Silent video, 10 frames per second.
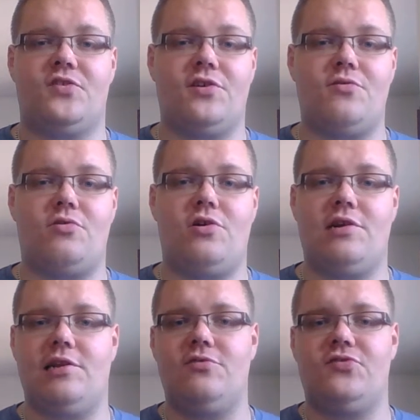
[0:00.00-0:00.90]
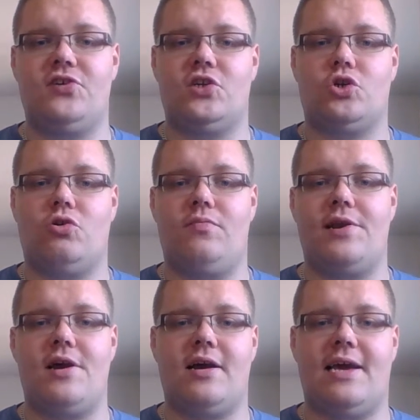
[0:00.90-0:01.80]
So you could lose control
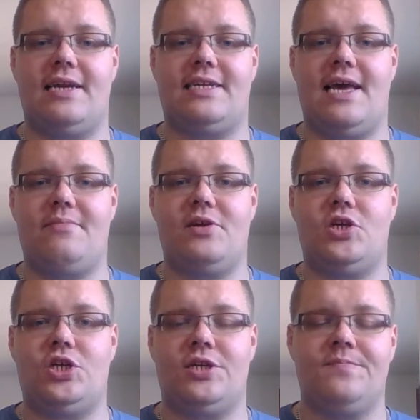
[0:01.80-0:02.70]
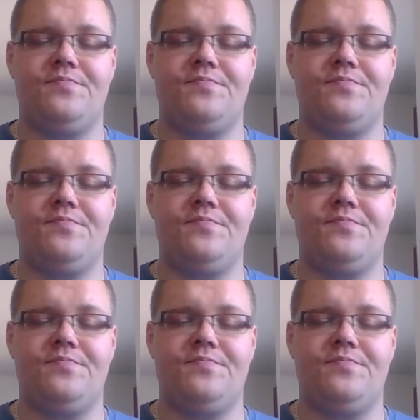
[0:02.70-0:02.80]
but not get damaged.